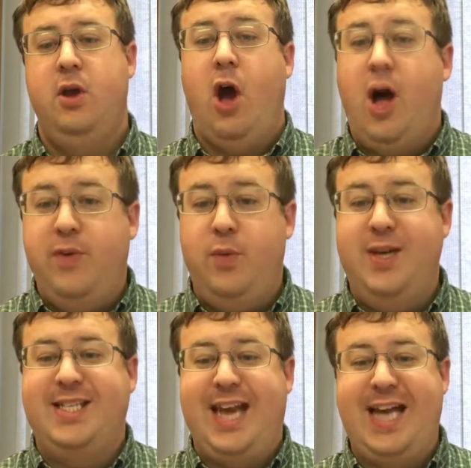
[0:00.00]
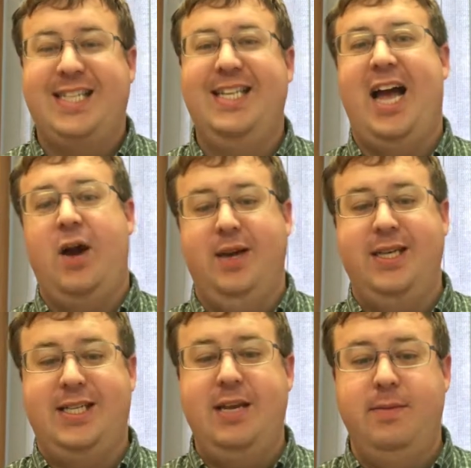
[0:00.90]
Often when he's casting out a
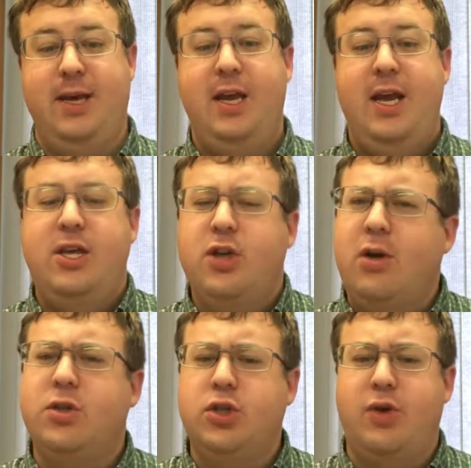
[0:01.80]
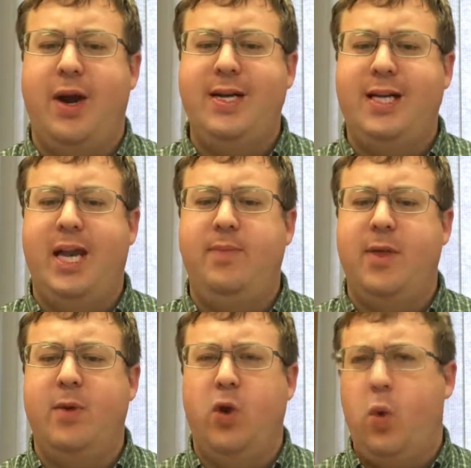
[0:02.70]
demon, he's also trying to keep
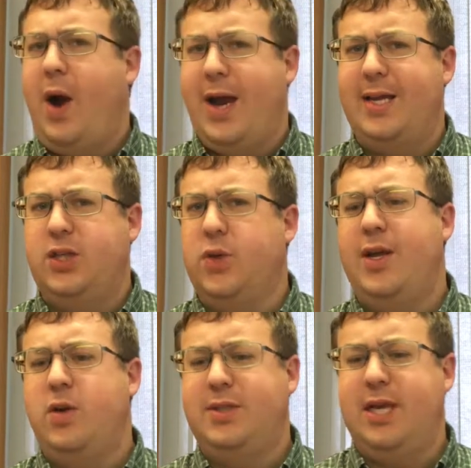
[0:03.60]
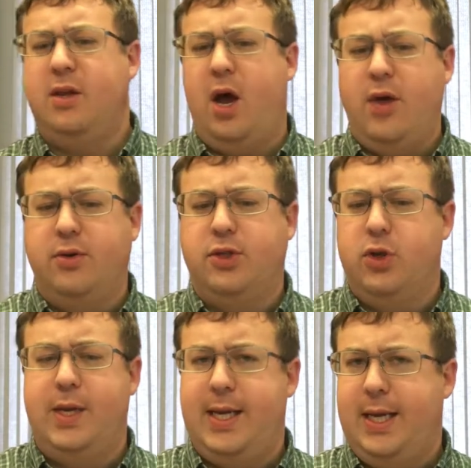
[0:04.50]
them quiet so they don't tell others
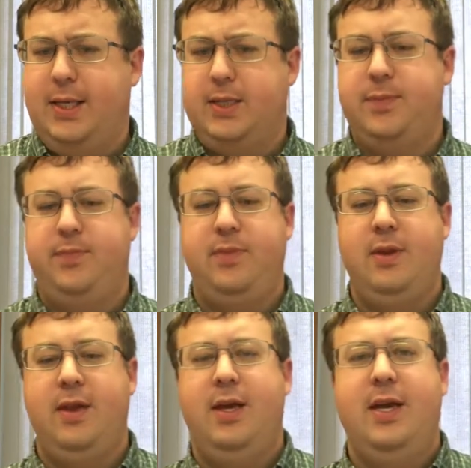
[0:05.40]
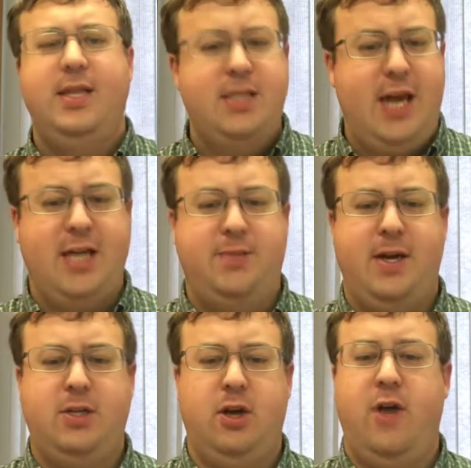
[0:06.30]
who he is. This
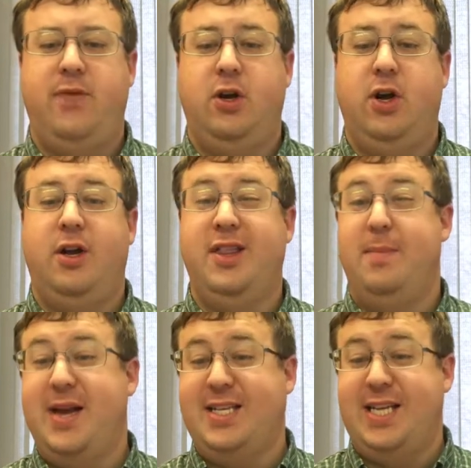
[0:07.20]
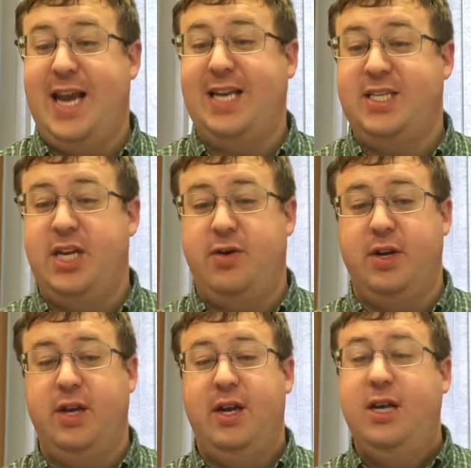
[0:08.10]
aspect, often called the messianic secret,
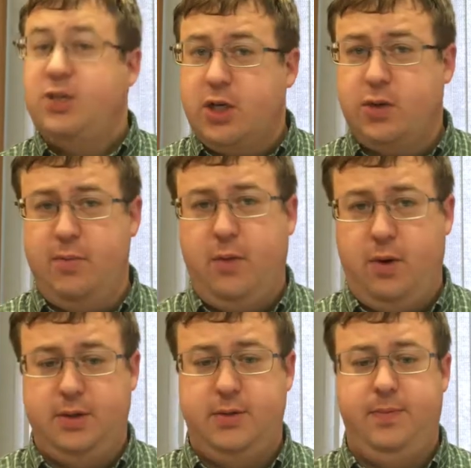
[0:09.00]
is also important.